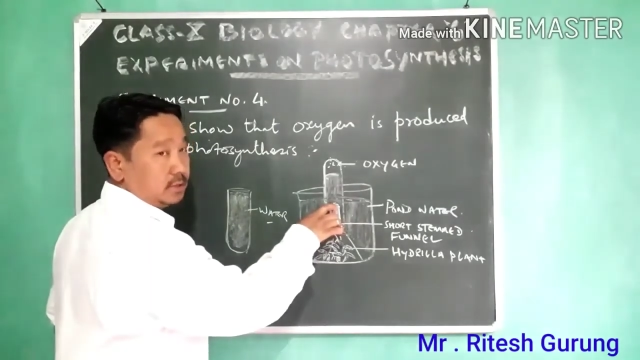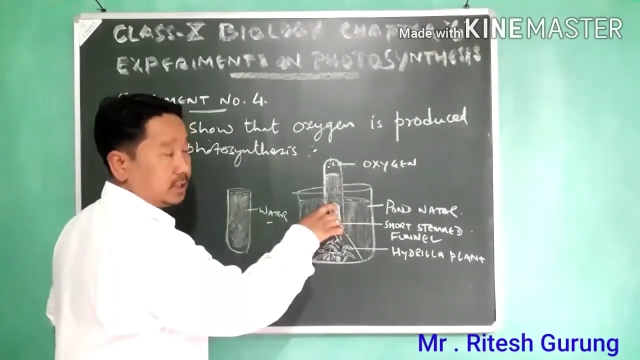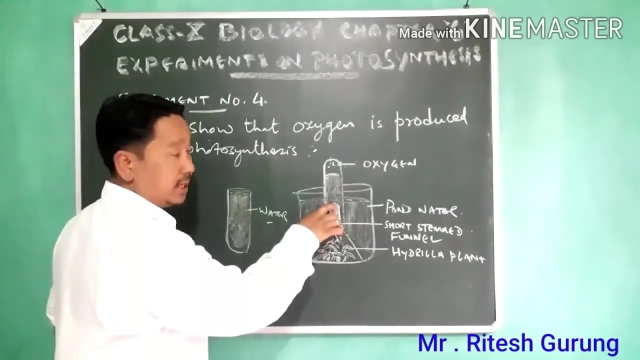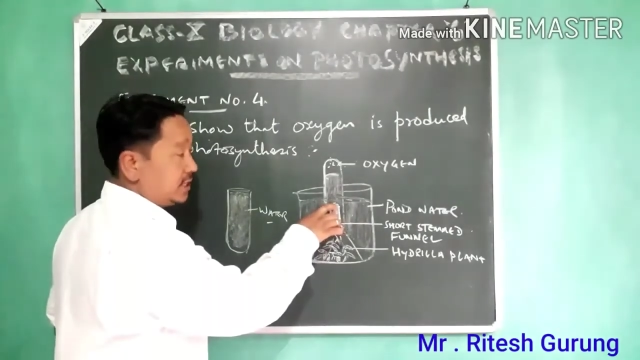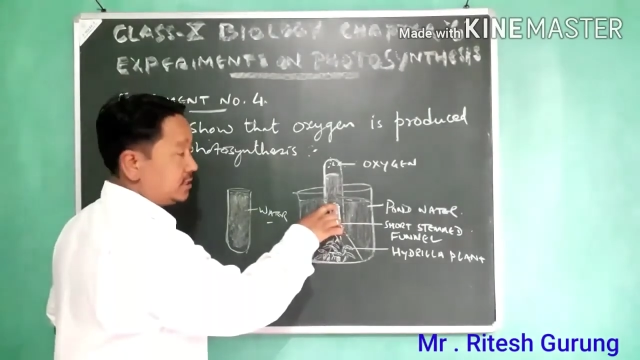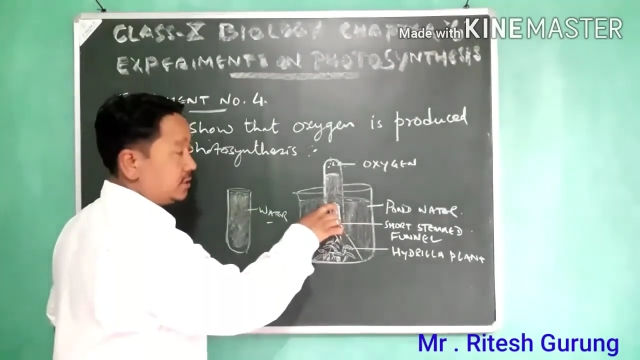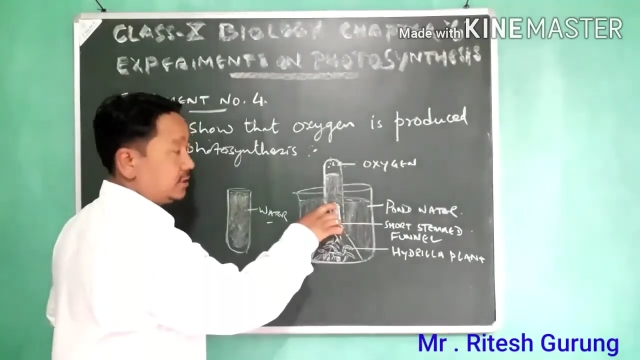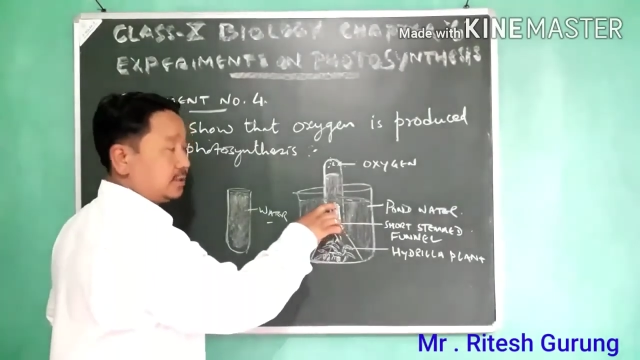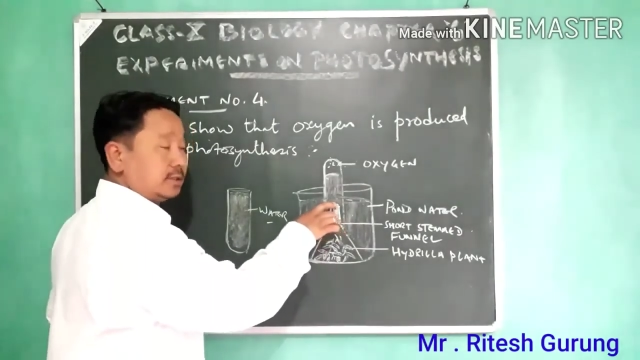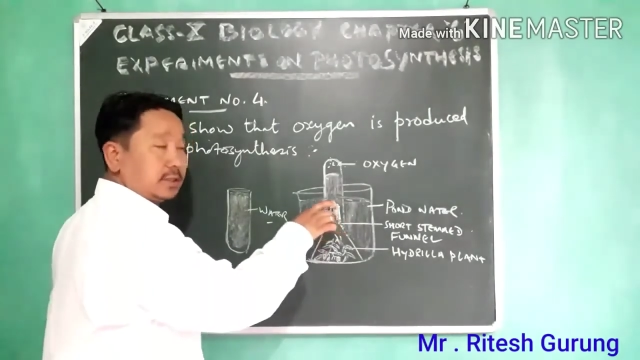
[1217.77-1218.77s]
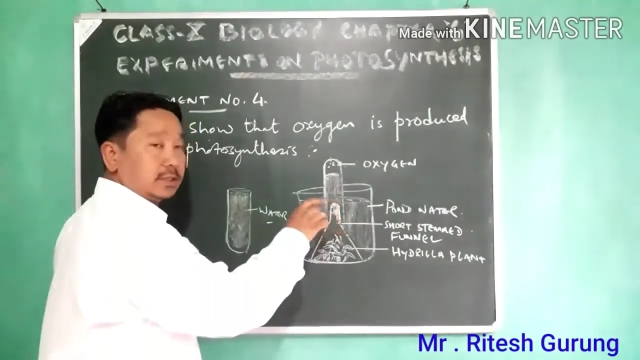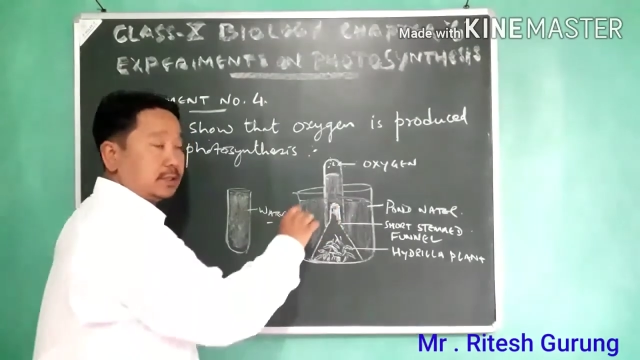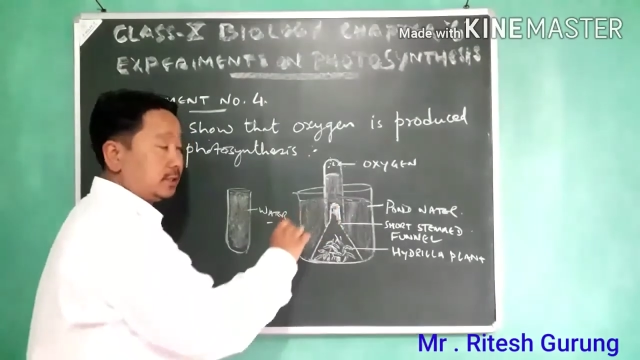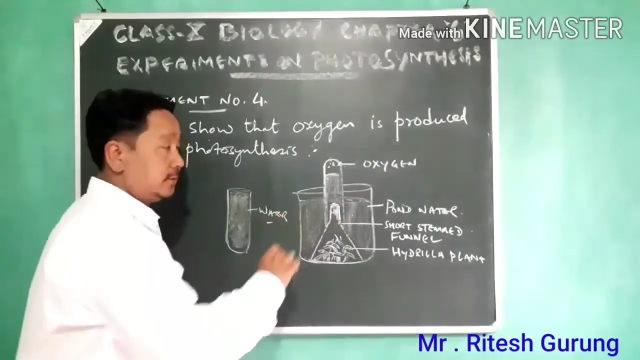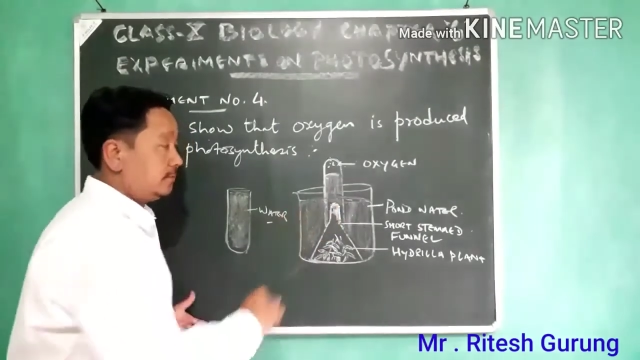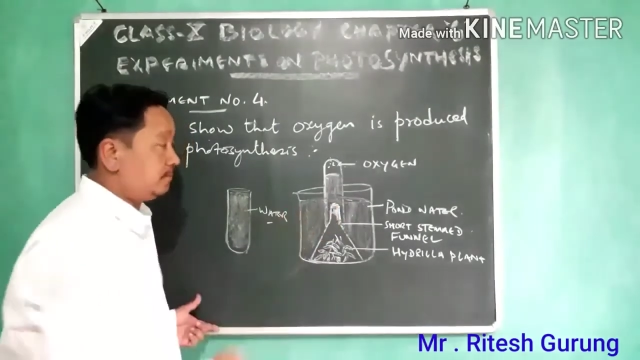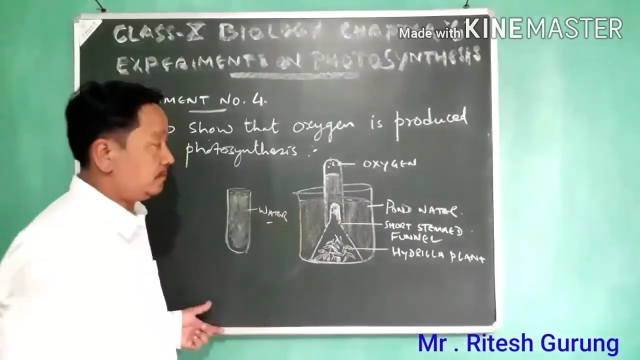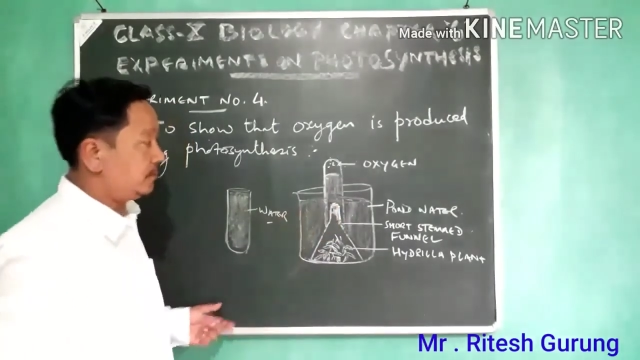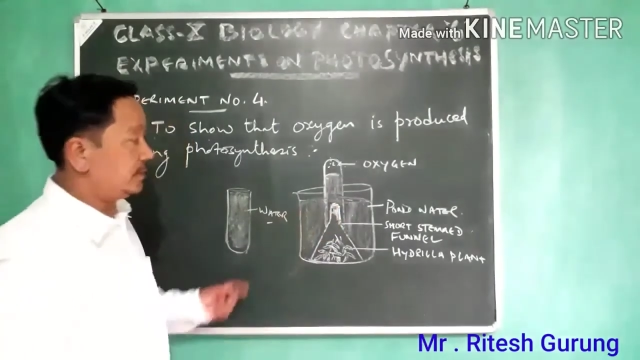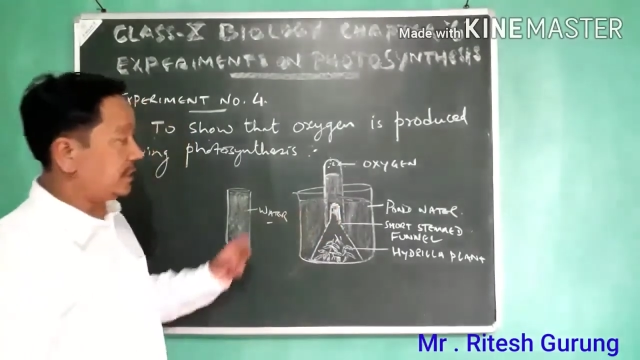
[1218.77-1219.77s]
Alright?
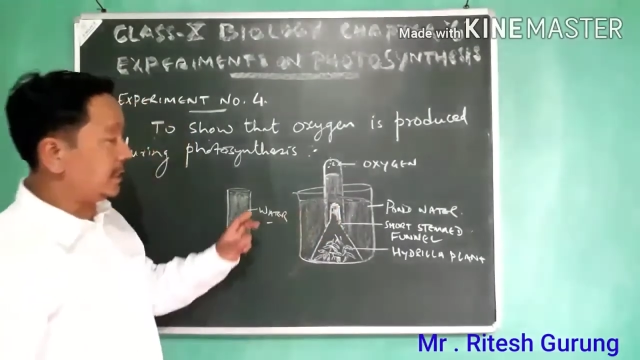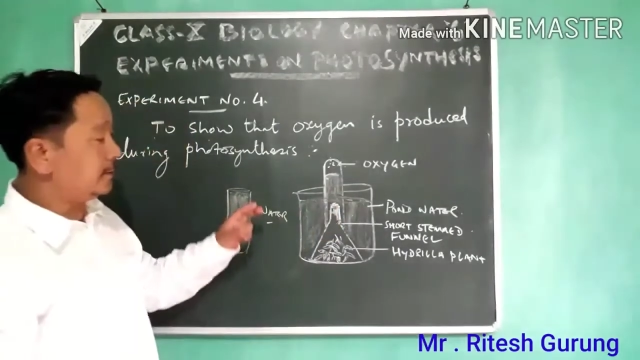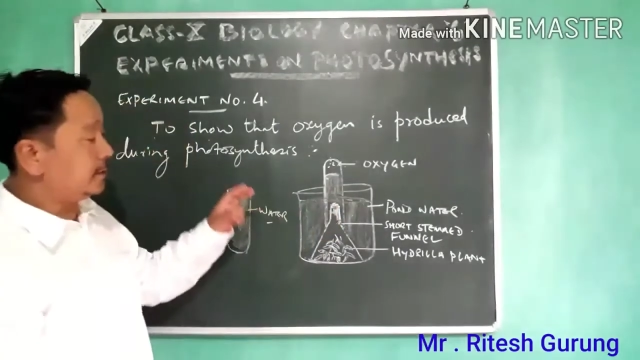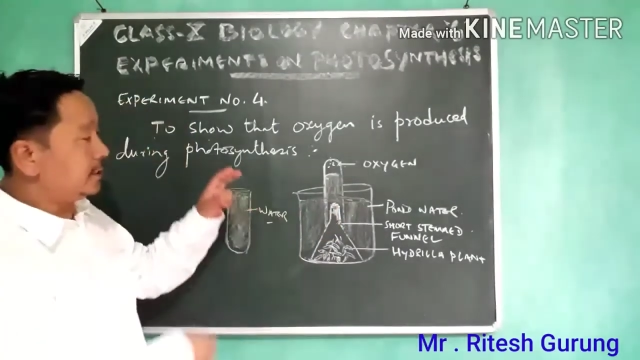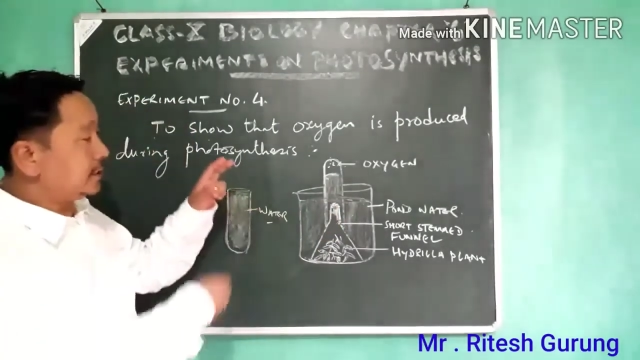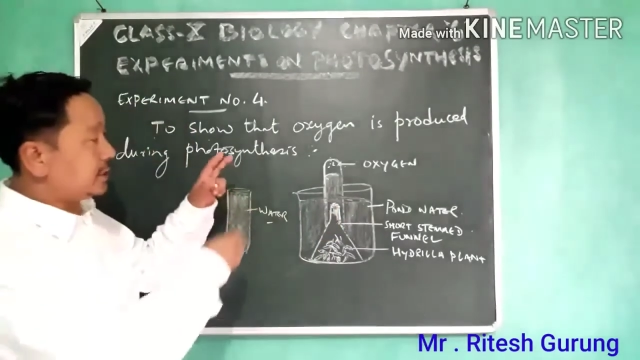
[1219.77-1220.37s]
Then